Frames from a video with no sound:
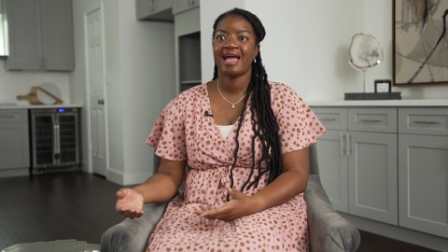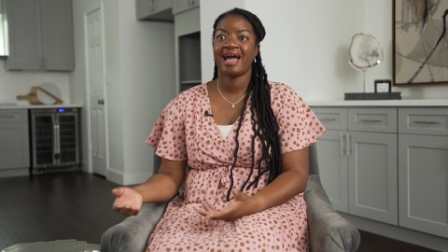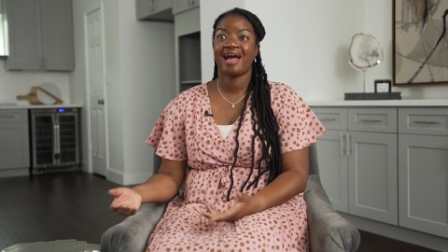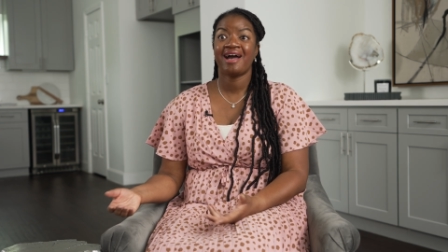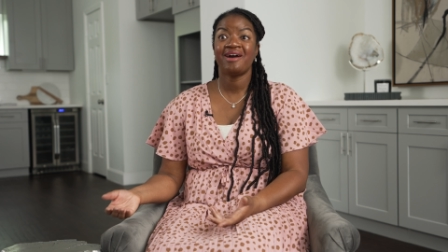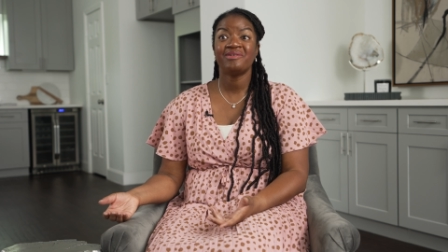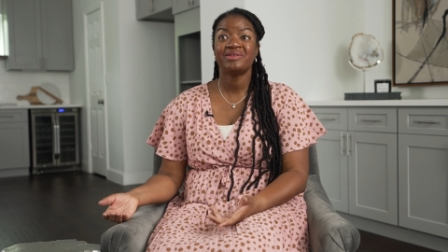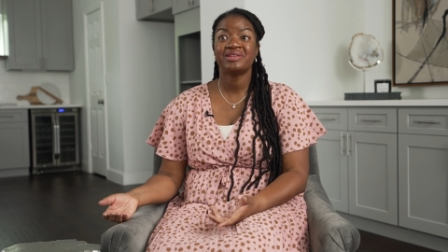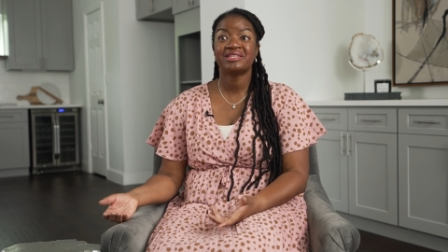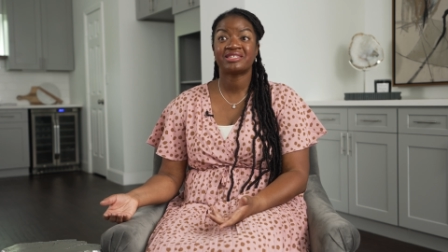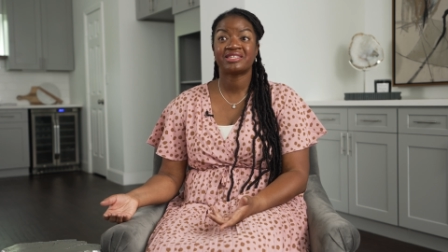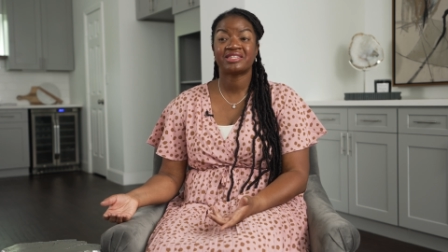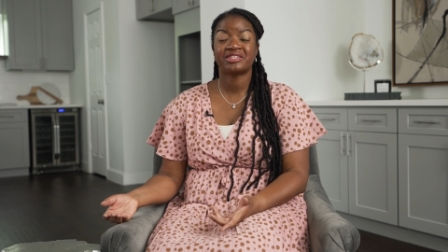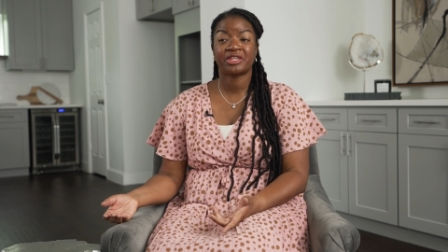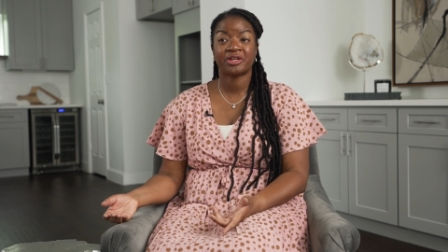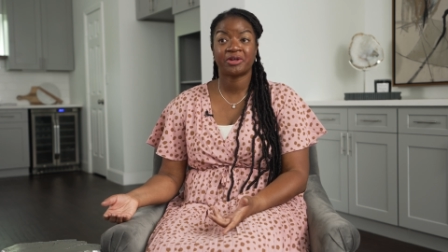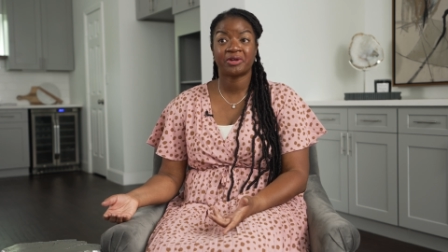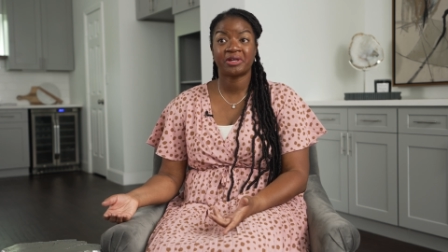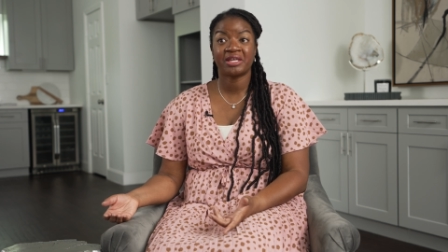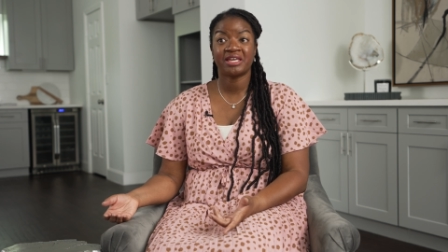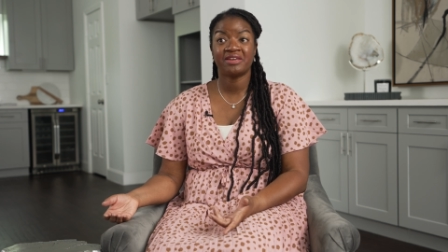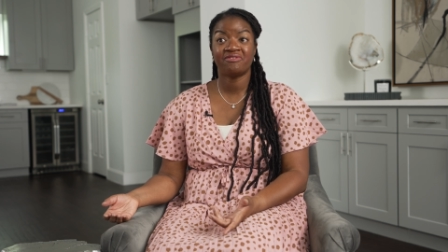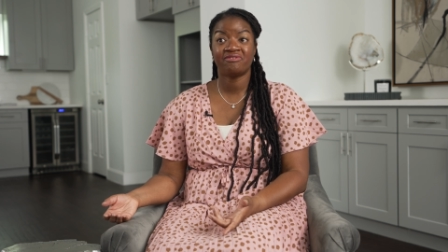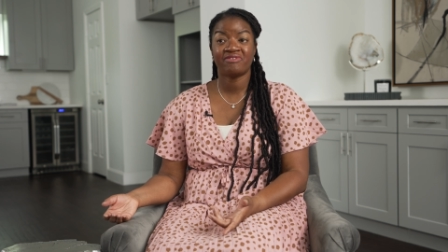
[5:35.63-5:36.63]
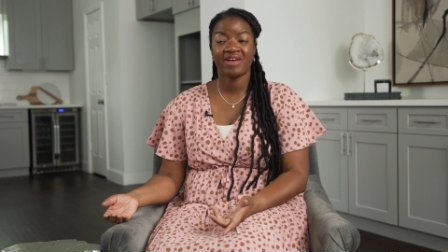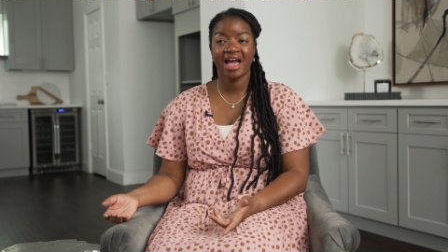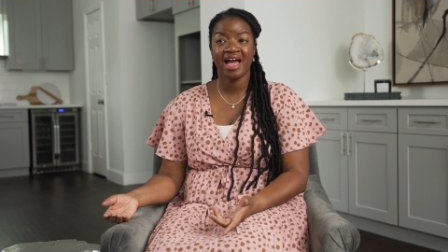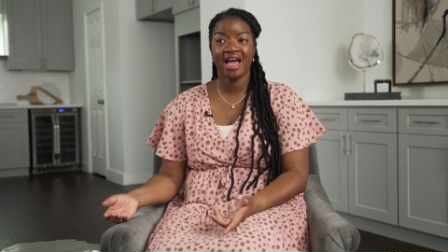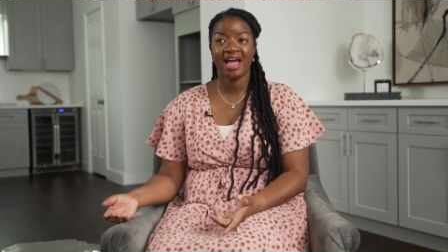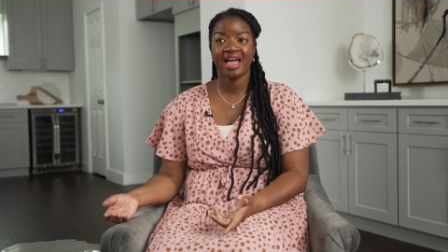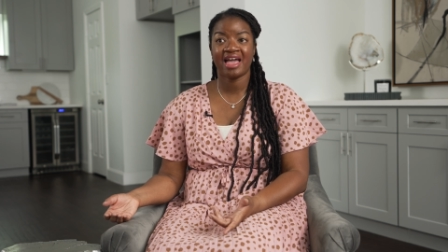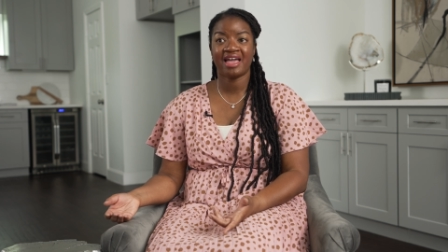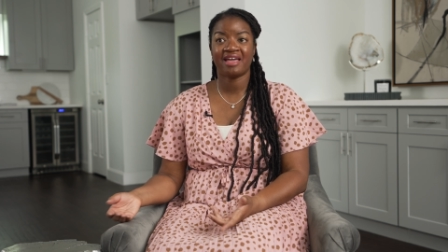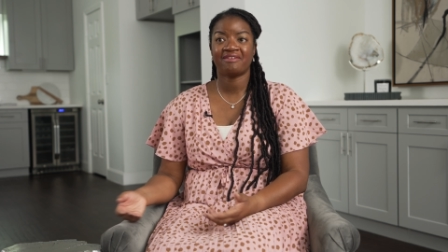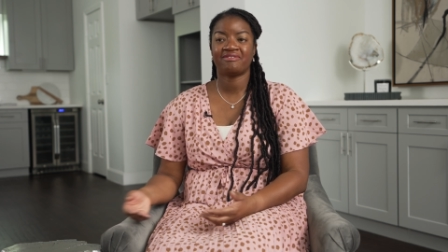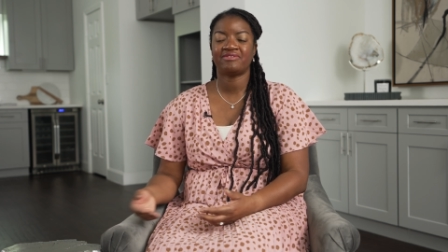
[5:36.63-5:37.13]
I was
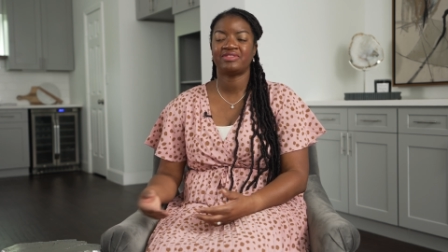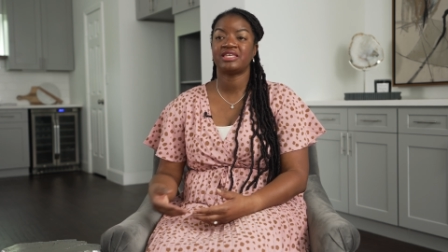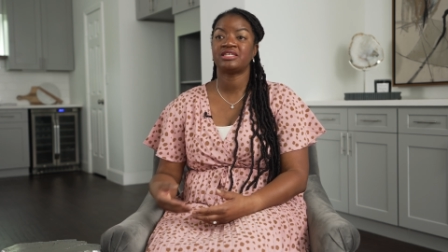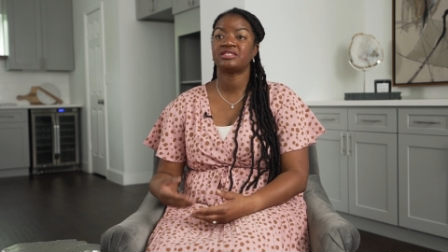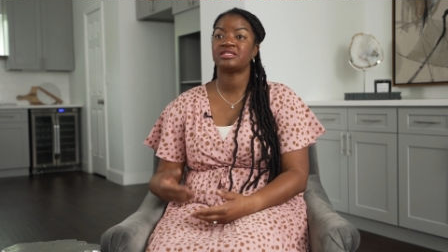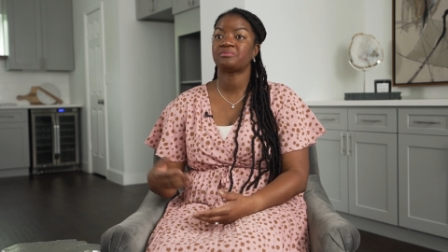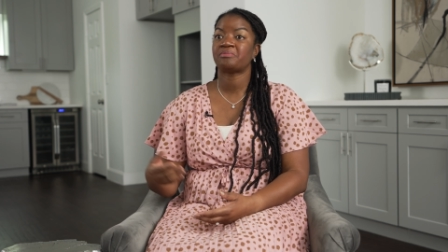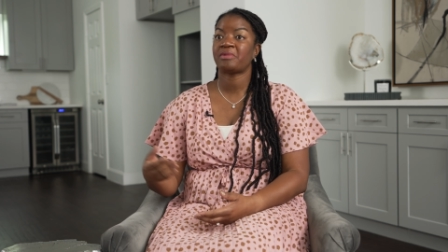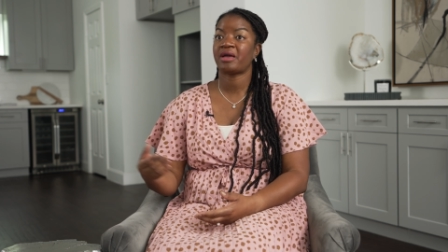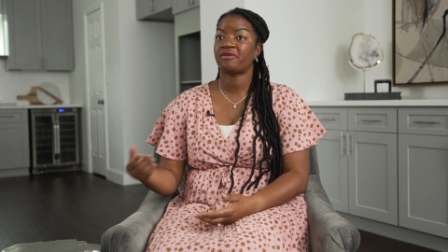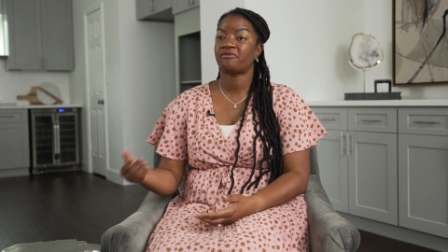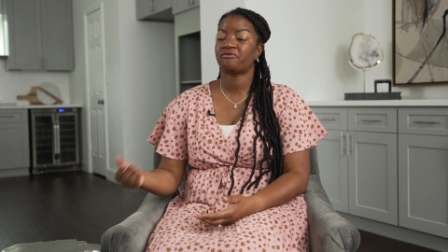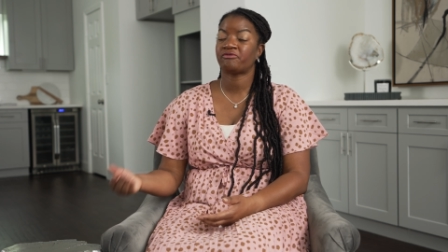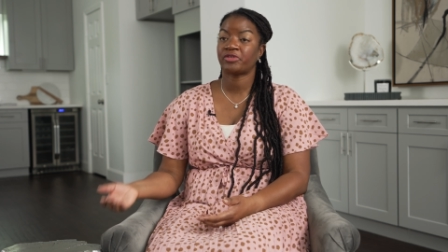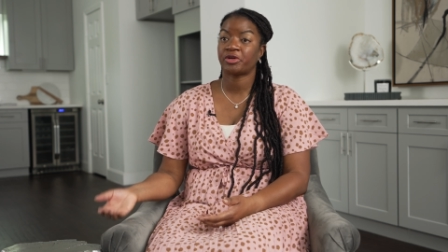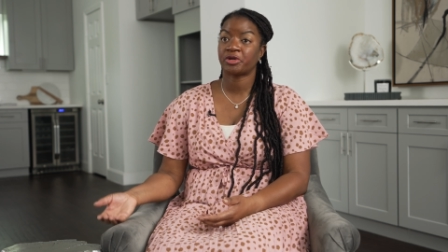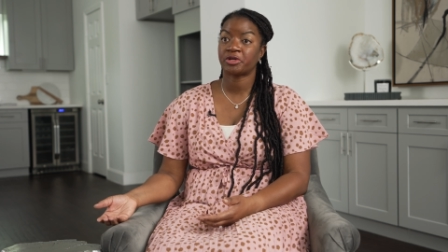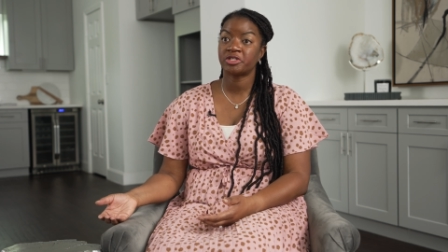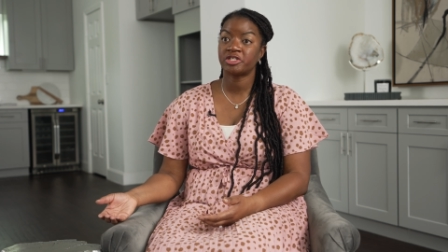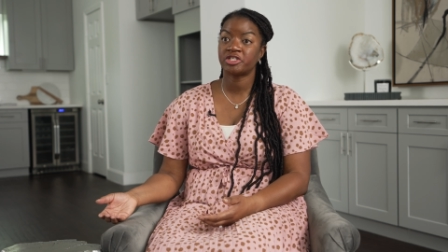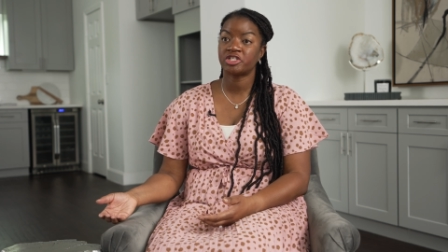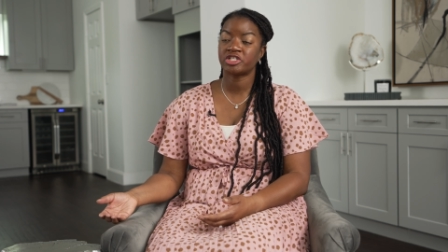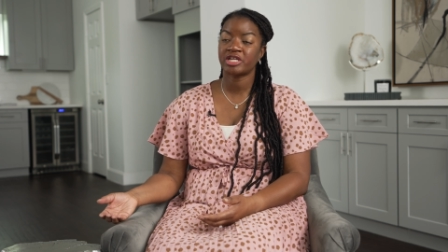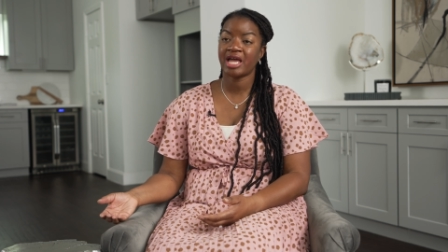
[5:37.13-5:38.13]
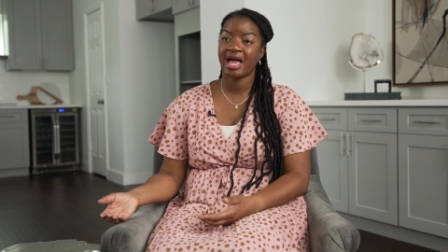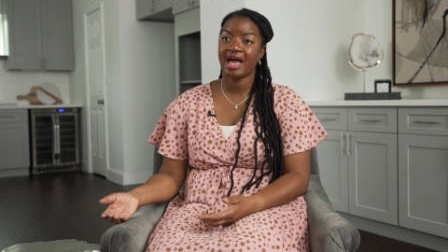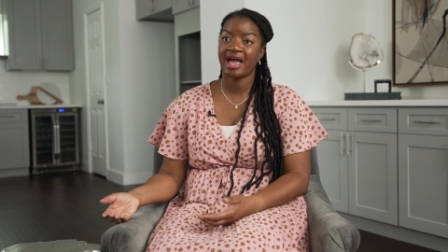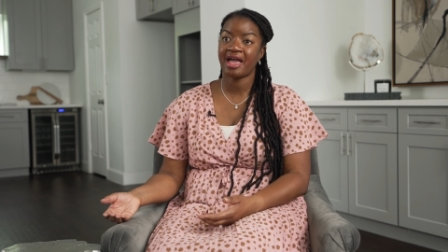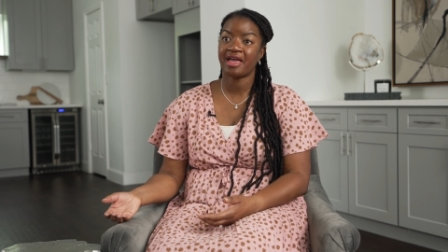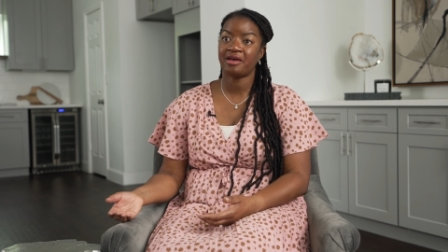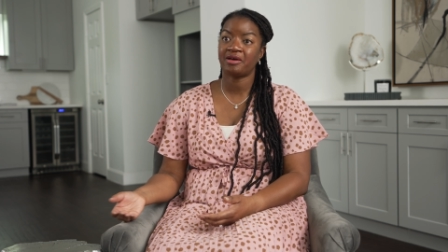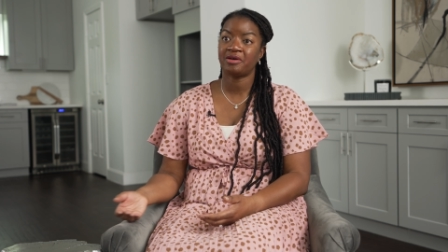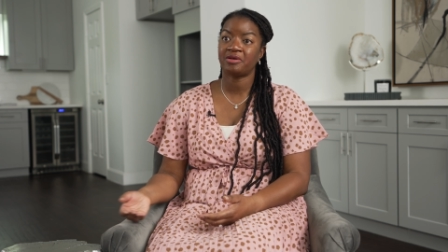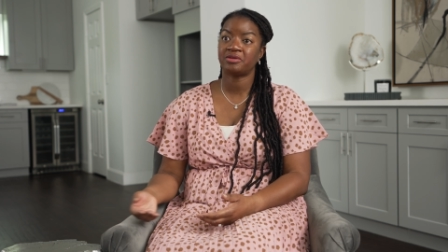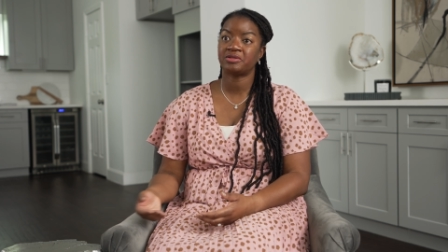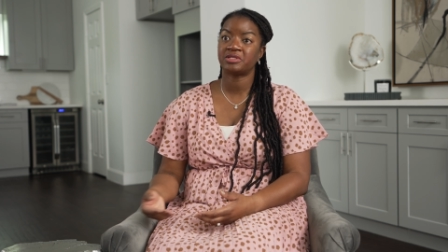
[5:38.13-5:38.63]
35. This is my first
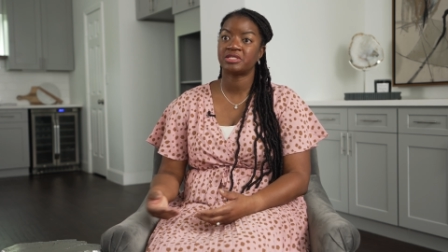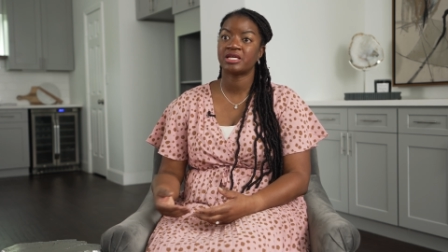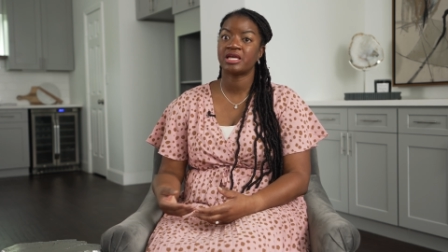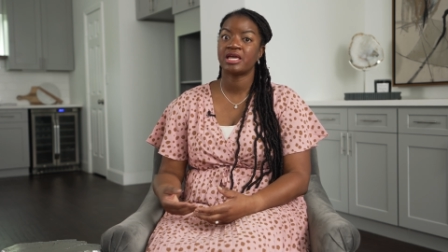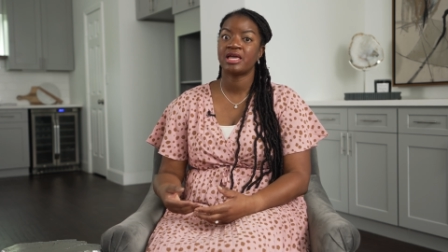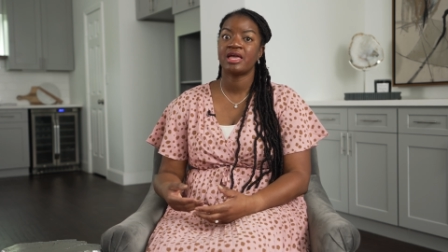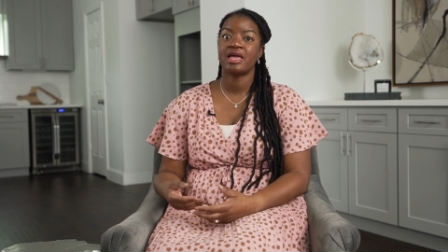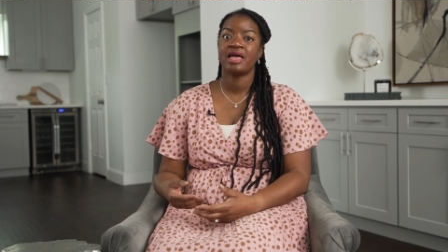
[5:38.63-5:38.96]
child.